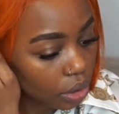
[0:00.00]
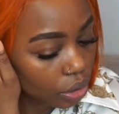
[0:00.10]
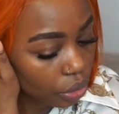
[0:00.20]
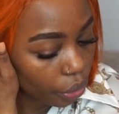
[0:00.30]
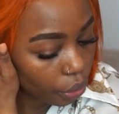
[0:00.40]

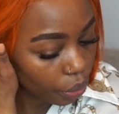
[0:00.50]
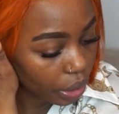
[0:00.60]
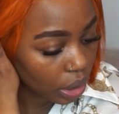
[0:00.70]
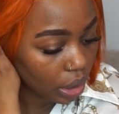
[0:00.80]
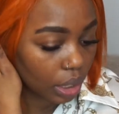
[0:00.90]

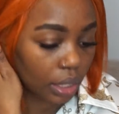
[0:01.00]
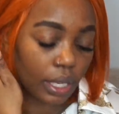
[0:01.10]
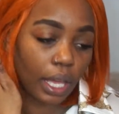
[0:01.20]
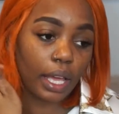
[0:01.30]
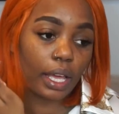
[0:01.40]
knowing
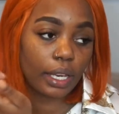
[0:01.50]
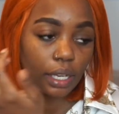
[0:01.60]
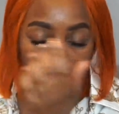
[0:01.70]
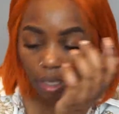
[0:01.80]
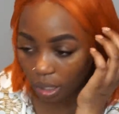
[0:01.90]

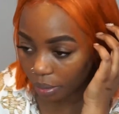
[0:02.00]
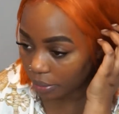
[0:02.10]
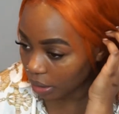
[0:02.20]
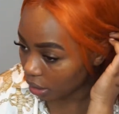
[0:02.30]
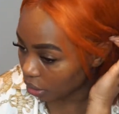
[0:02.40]
that they
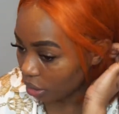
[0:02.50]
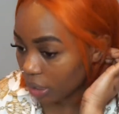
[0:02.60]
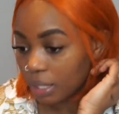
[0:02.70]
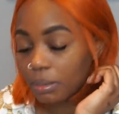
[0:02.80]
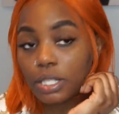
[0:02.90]
are
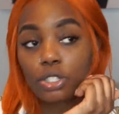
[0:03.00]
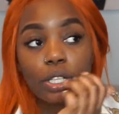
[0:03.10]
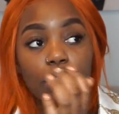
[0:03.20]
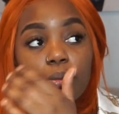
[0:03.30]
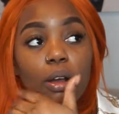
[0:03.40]
looking at my
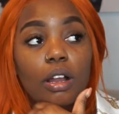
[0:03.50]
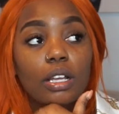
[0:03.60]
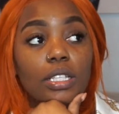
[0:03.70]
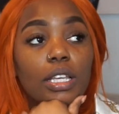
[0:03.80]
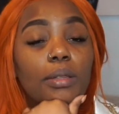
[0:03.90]
stretch
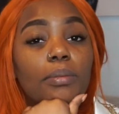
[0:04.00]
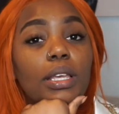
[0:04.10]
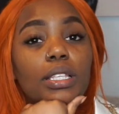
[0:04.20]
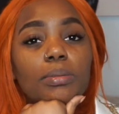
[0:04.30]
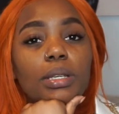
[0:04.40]
marks, it
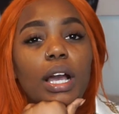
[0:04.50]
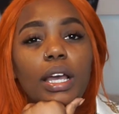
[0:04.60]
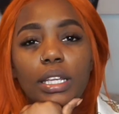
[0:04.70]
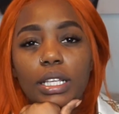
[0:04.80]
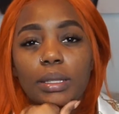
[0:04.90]
made
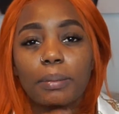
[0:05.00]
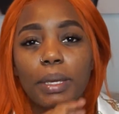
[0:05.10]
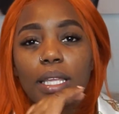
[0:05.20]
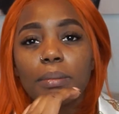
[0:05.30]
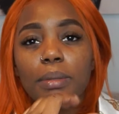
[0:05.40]

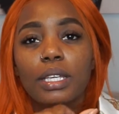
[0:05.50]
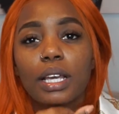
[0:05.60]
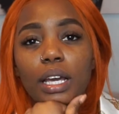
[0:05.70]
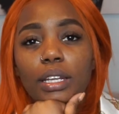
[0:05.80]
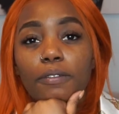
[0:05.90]
me
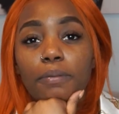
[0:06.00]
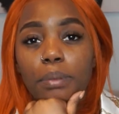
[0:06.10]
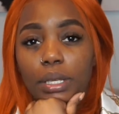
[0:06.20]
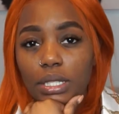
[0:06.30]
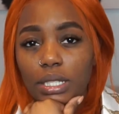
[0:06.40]
kind of
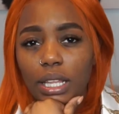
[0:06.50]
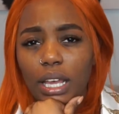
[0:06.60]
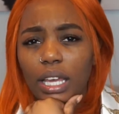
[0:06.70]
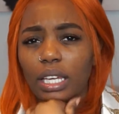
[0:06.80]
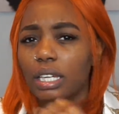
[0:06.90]
pissed.
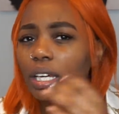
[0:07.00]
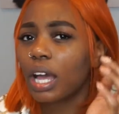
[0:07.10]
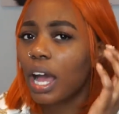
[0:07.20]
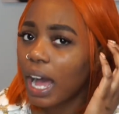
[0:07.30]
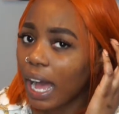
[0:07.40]
Like,
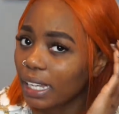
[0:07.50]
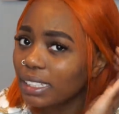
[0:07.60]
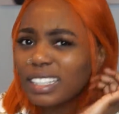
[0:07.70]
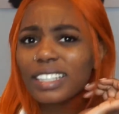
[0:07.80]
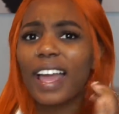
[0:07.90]
I
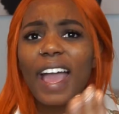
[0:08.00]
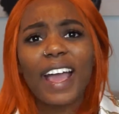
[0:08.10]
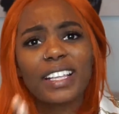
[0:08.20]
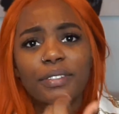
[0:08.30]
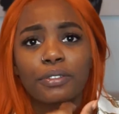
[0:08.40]
didn't
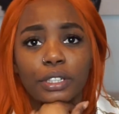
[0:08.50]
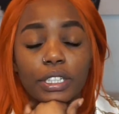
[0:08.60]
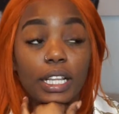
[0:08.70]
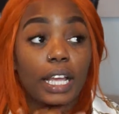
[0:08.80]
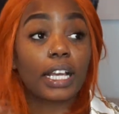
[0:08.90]
ask for
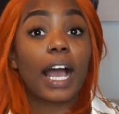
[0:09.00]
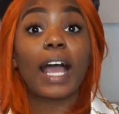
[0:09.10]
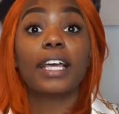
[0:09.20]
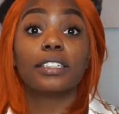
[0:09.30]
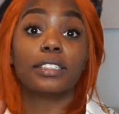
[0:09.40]
it. Like,
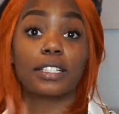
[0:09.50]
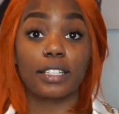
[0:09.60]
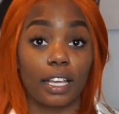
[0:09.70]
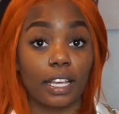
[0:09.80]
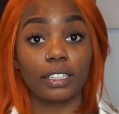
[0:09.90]
I
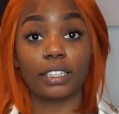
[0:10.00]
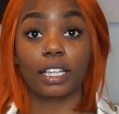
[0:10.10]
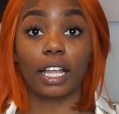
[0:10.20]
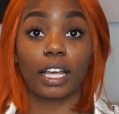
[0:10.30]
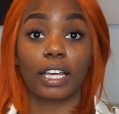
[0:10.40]
understand,
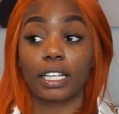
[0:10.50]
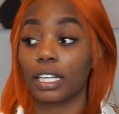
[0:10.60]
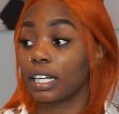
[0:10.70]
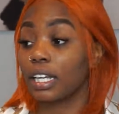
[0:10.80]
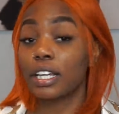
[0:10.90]
like,
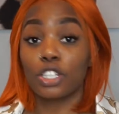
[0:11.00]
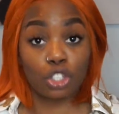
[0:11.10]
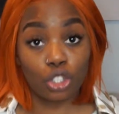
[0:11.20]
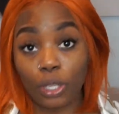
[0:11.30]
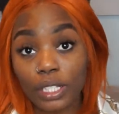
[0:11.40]

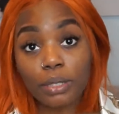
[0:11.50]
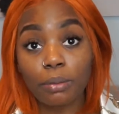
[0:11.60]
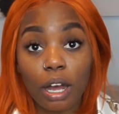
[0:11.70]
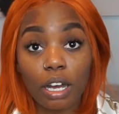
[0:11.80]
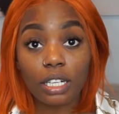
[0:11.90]
stretch
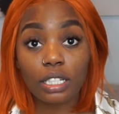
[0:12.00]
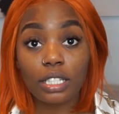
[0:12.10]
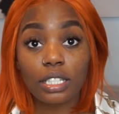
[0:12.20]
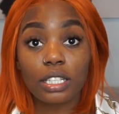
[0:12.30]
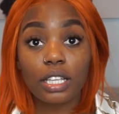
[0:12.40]

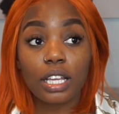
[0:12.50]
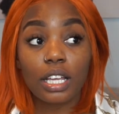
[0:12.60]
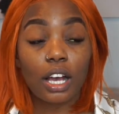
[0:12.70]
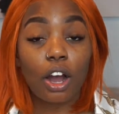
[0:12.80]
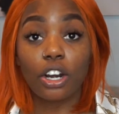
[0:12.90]
marks
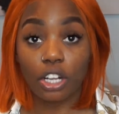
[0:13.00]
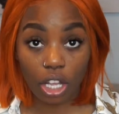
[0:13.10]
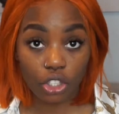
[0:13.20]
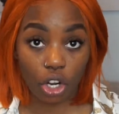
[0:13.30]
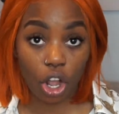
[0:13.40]
are
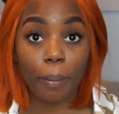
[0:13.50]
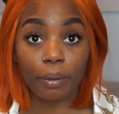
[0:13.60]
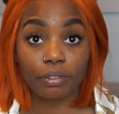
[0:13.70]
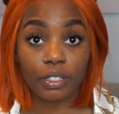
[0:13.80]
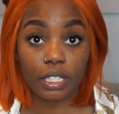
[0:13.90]
not your cup
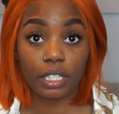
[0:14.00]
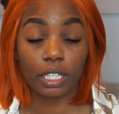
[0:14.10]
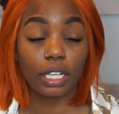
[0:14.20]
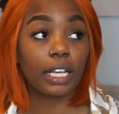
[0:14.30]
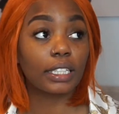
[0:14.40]
of
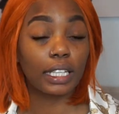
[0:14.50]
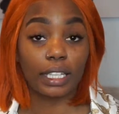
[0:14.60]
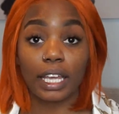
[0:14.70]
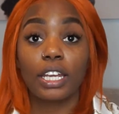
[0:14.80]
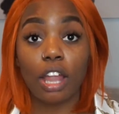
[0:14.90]
tea. Like, they
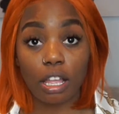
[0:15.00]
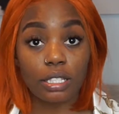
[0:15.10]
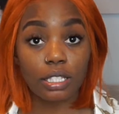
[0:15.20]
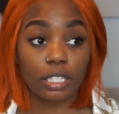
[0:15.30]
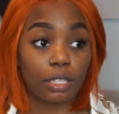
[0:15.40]

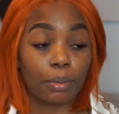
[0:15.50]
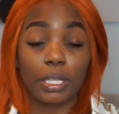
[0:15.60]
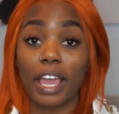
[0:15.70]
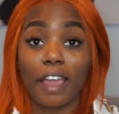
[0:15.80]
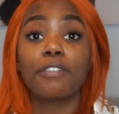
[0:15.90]
cannot
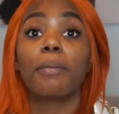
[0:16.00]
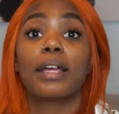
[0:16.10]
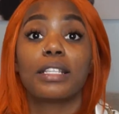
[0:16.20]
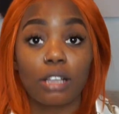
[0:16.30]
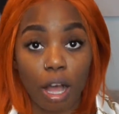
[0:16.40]
be
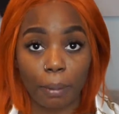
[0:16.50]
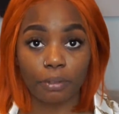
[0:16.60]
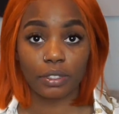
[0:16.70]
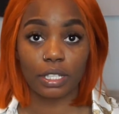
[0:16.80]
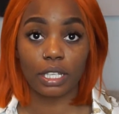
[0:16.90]
everybody's cup
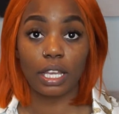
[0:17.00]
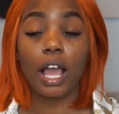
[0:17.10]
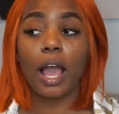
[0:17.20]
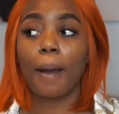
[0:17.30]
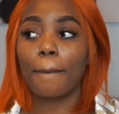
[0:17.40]
of tea,
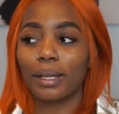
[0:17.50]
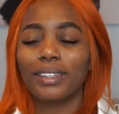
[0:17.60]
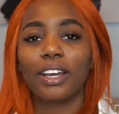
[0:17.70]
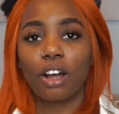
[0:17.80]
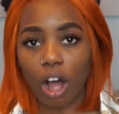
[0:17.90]
but
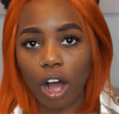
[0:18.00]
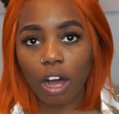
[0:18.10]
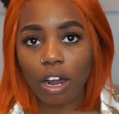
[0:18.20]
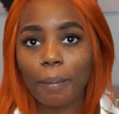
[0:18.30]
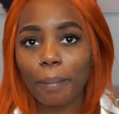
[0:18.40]
there
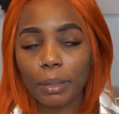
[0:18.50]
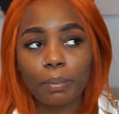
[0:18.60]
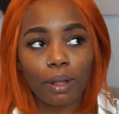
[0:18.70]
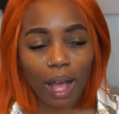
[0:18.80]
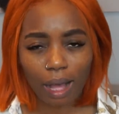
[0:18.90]
are
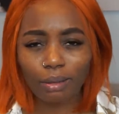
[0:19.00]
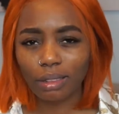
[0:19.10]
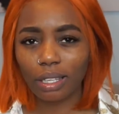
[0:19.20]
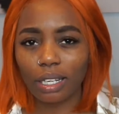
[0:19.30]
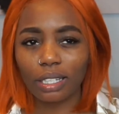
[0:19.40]
people out
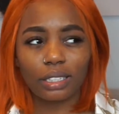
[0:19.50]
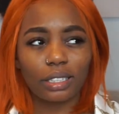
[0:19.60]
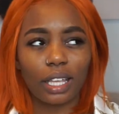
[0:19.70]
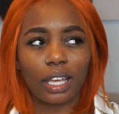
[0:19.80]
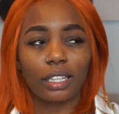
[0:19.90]
there
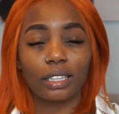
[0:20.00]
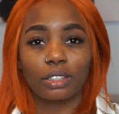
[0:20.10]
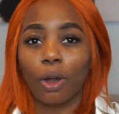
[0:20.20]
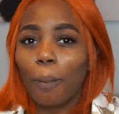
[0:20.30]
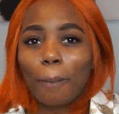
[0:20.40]
that
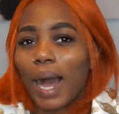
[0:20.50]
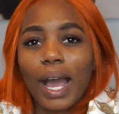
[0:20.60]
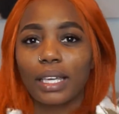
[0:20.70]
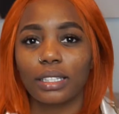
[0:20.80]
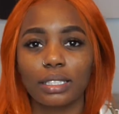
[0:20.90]
don't
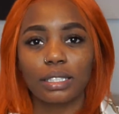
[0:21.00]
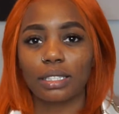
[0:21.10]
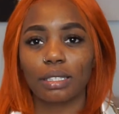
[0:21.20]
mind